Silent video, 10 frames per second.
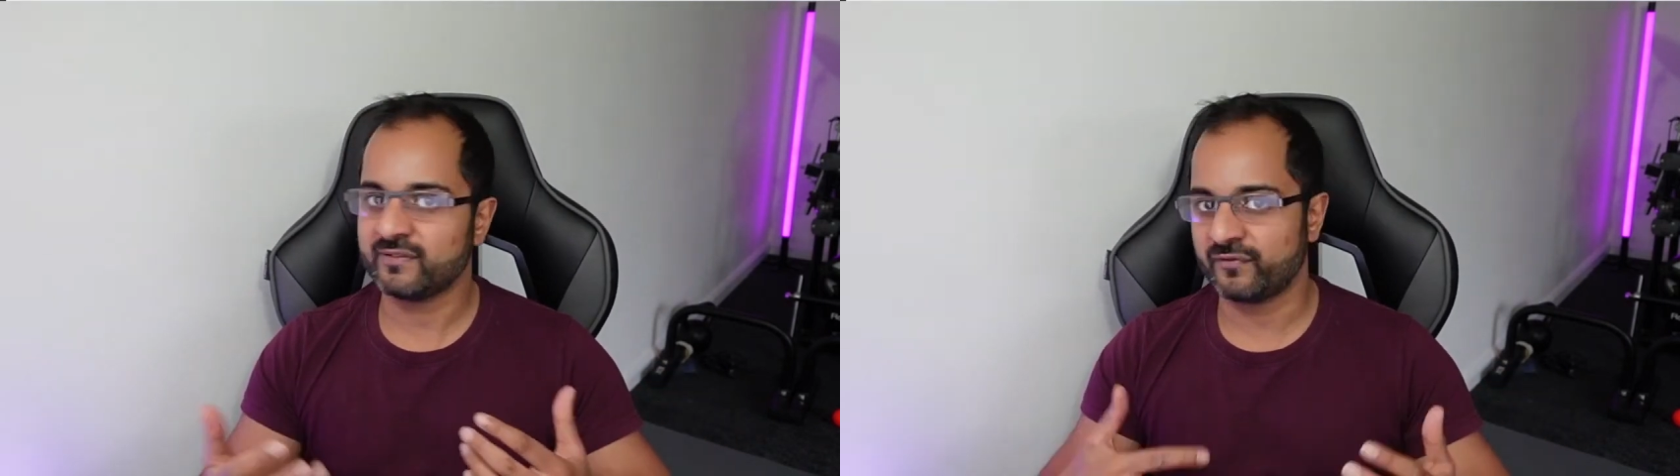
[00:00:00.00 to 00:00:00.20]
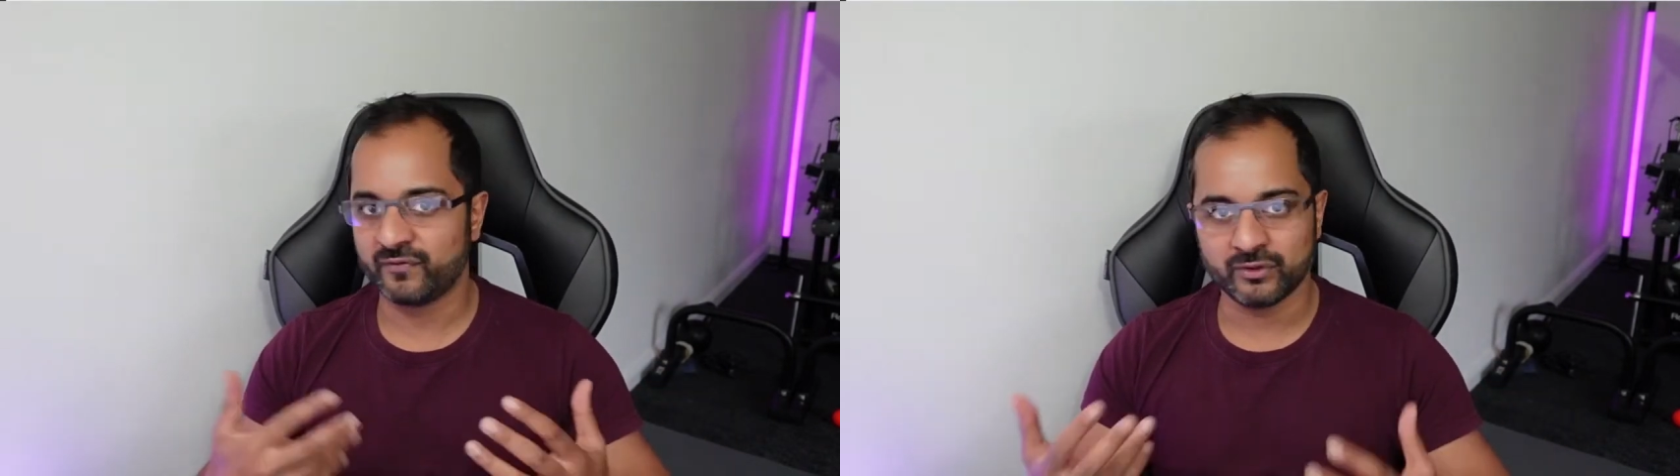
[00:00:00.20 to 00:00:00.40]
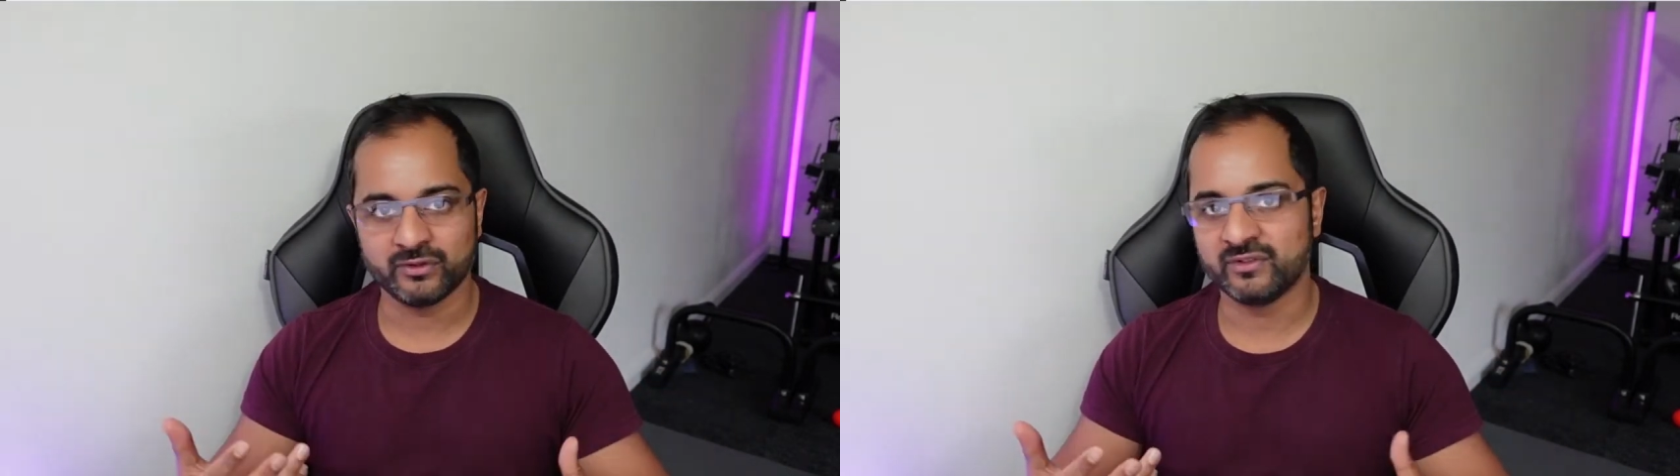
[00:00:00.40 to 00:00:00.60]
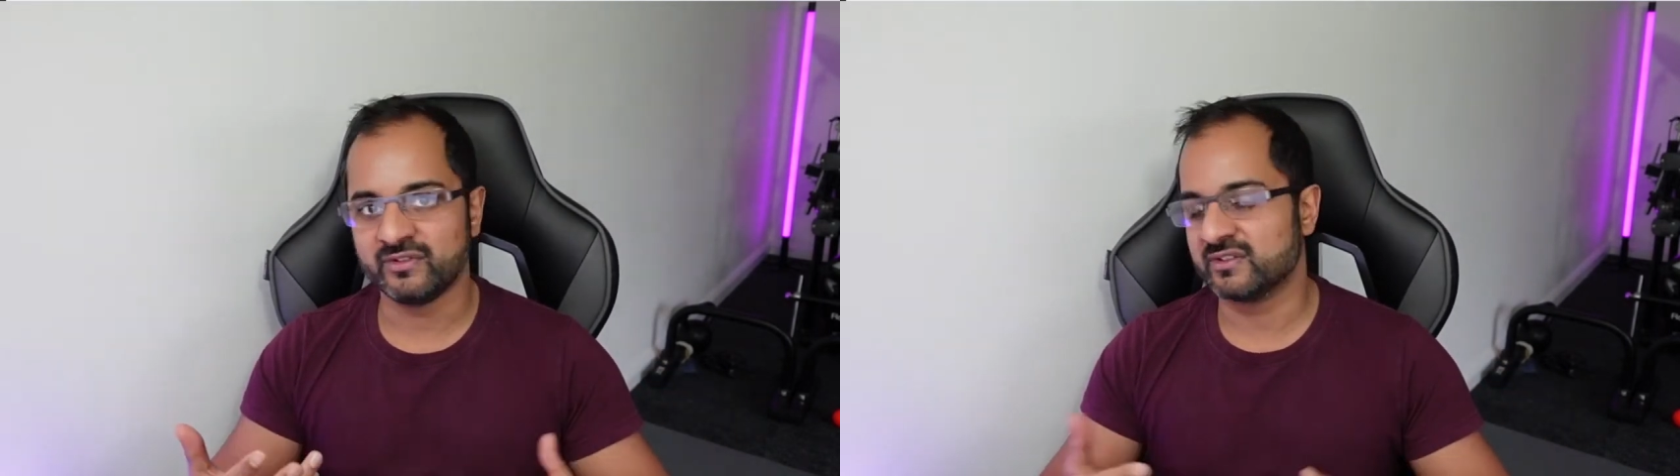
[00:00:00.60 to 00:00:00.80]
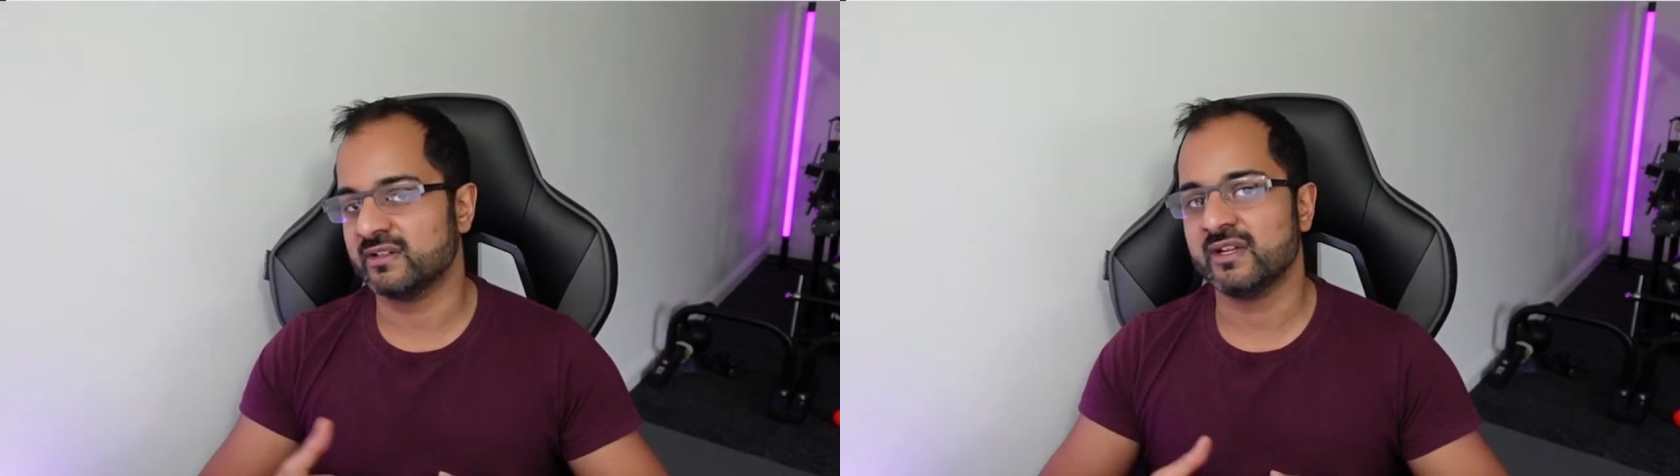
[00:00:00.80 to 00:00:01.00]

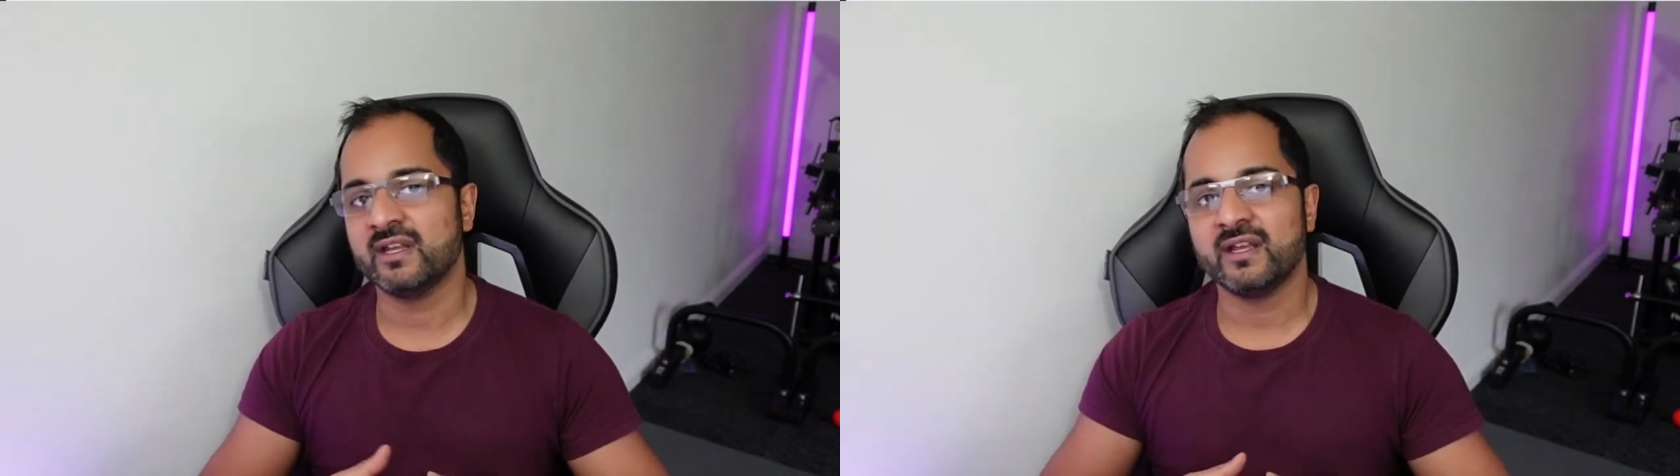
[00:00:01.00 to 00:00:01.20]
Foods and